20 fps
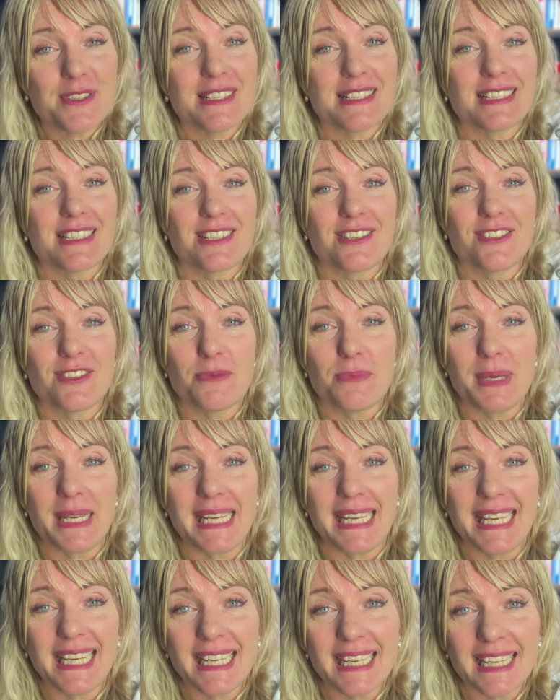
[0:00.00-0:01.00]
that you could be
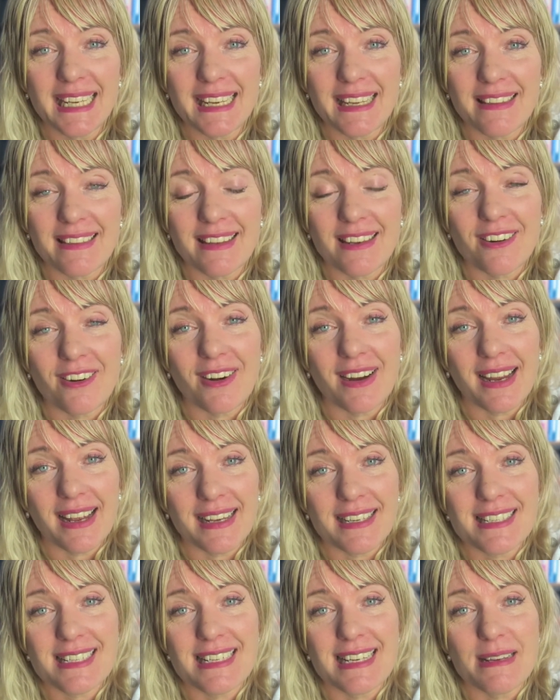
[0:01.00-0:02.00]
eating that are
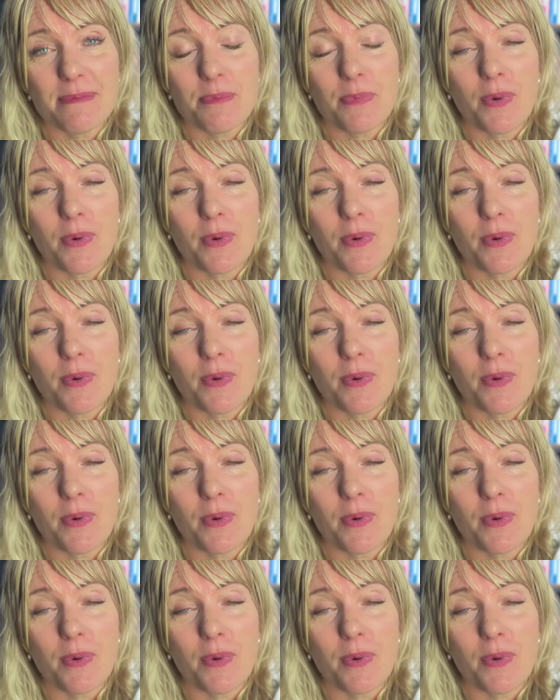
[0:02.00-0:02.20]
actually